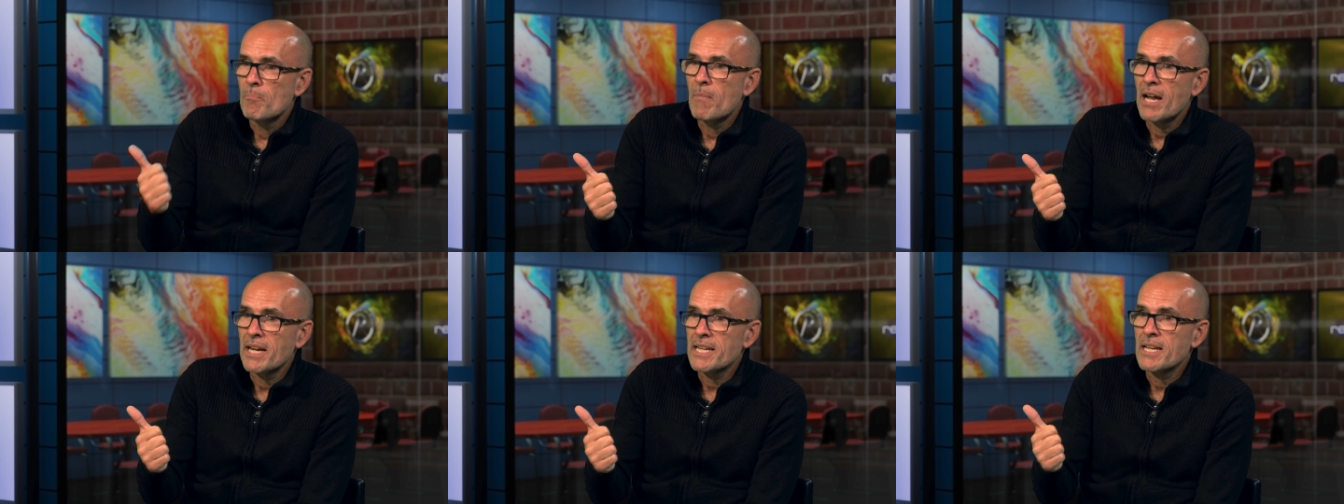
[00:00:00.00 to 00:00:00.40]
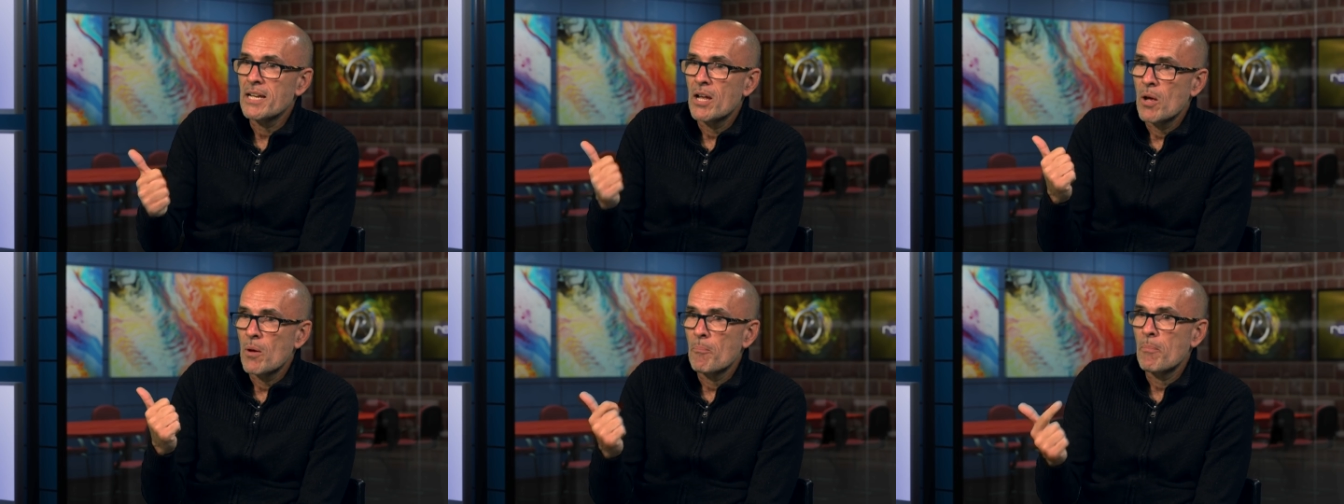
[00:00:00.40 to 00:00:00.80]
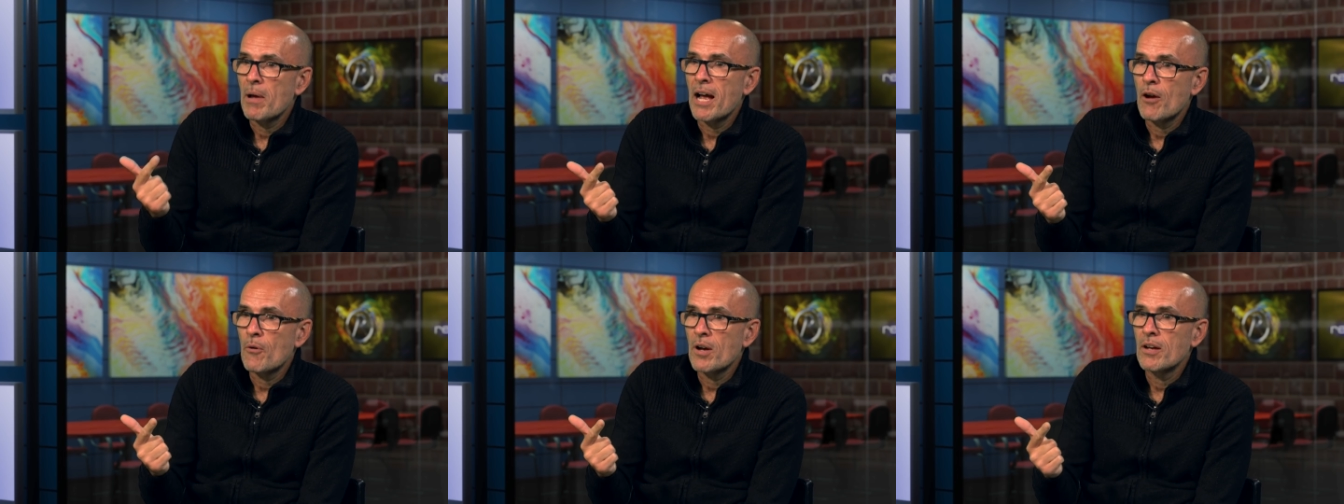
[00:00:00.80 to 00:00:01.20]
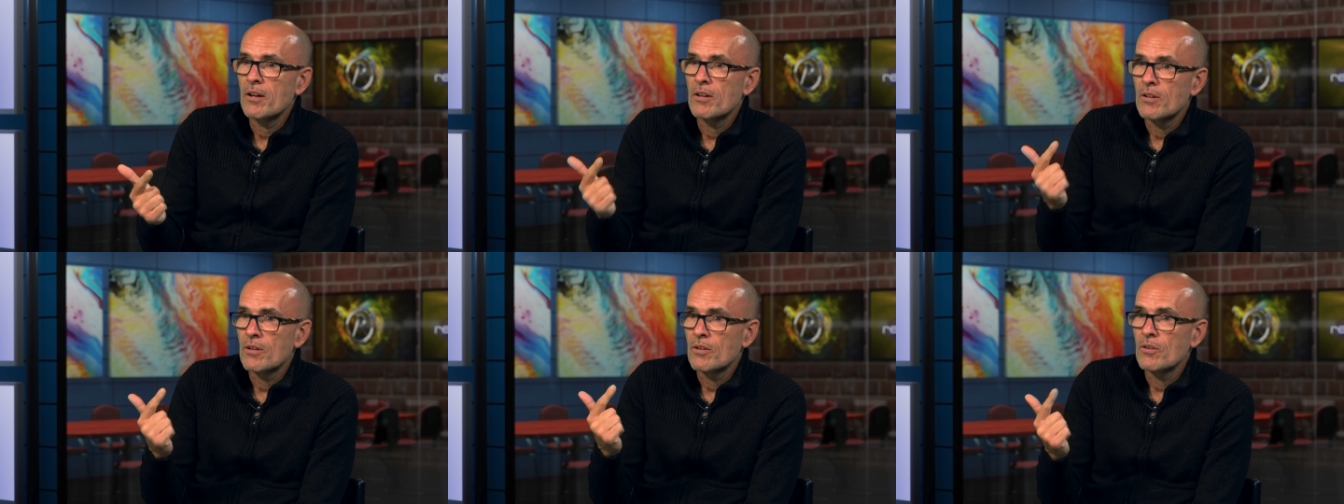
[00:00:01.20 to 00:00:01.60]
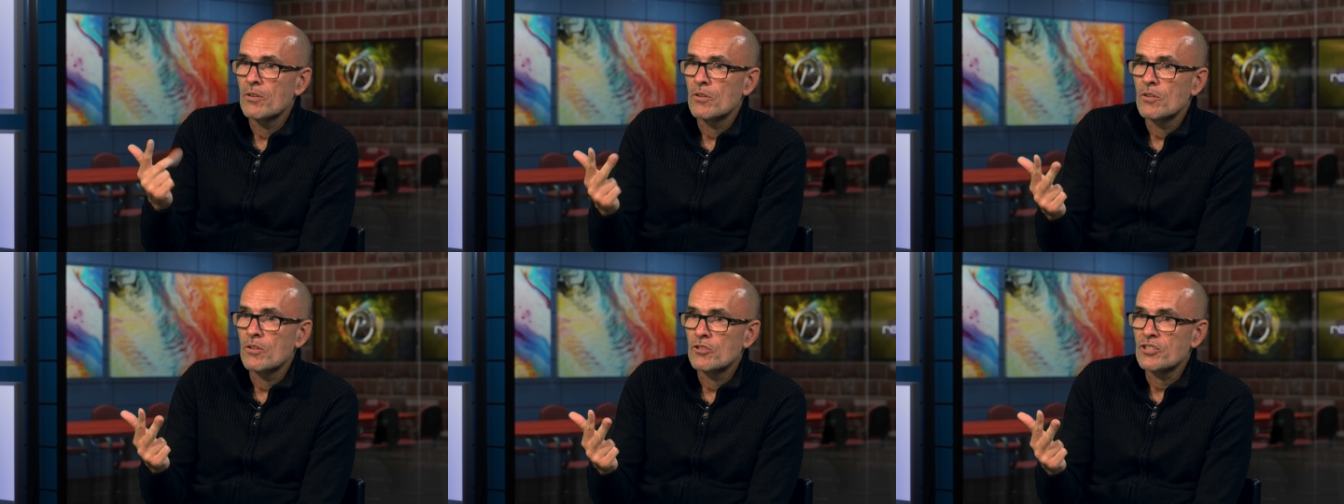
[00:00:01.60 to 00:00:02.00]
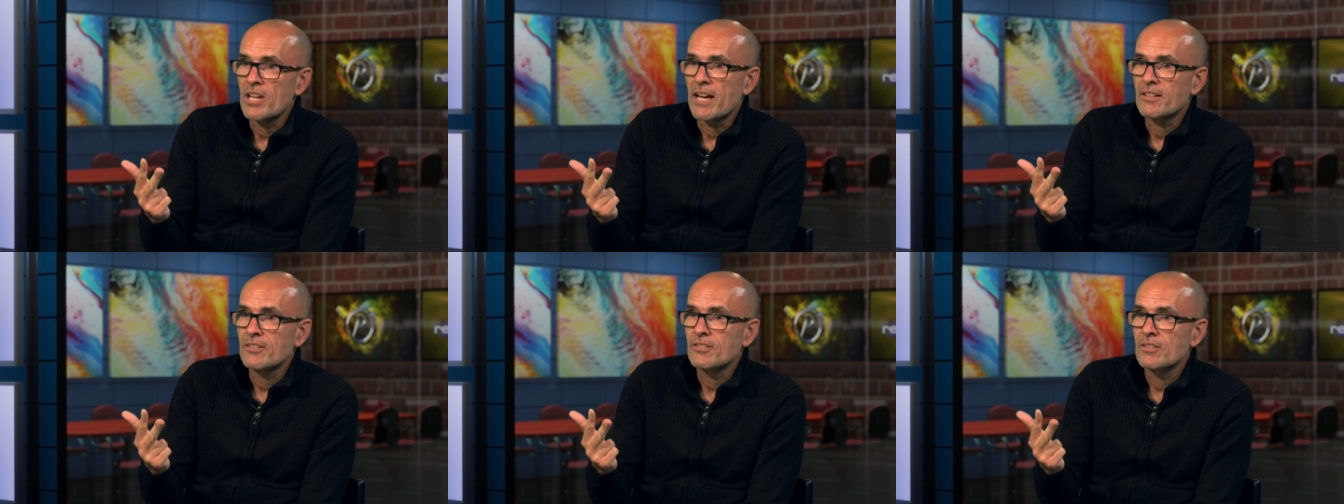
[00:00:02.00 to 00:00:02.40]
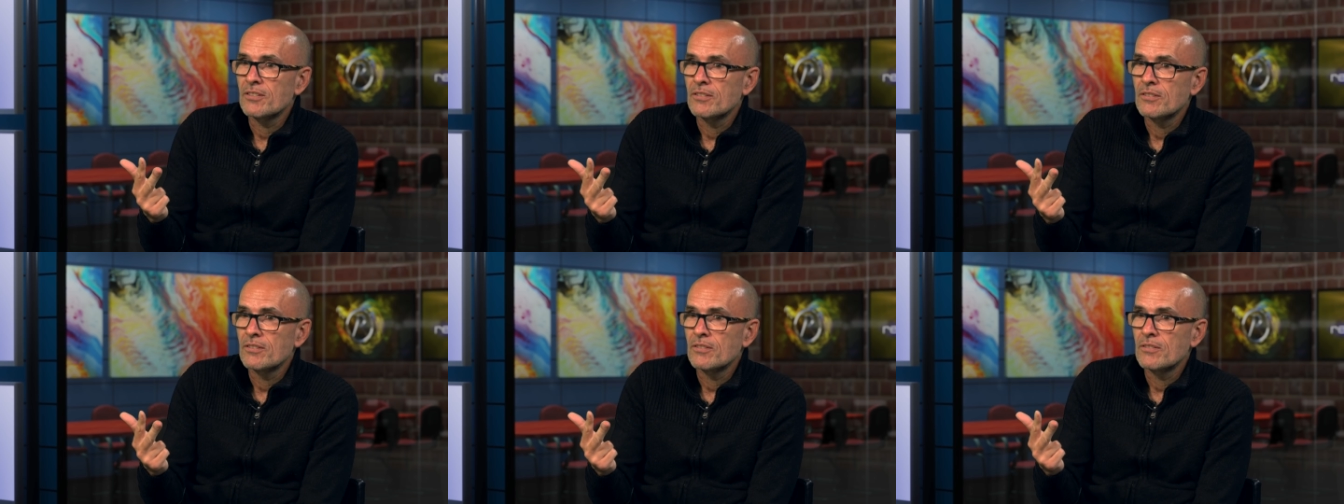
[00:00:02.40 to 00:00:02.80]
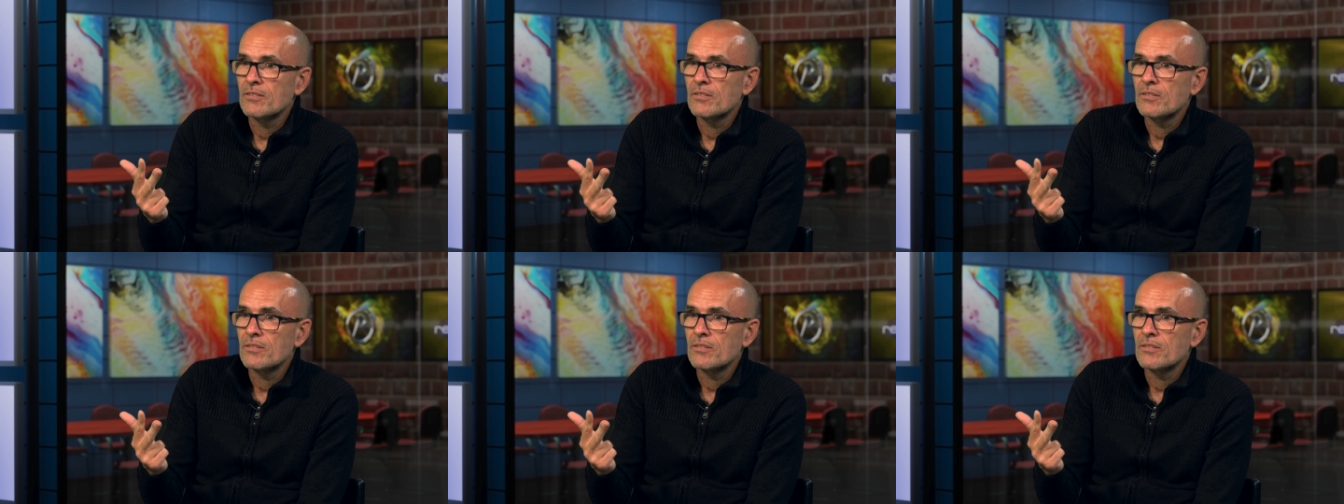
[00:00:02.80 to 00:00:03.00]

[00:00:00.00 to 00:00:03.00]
money, power, sex. Mm -hmm.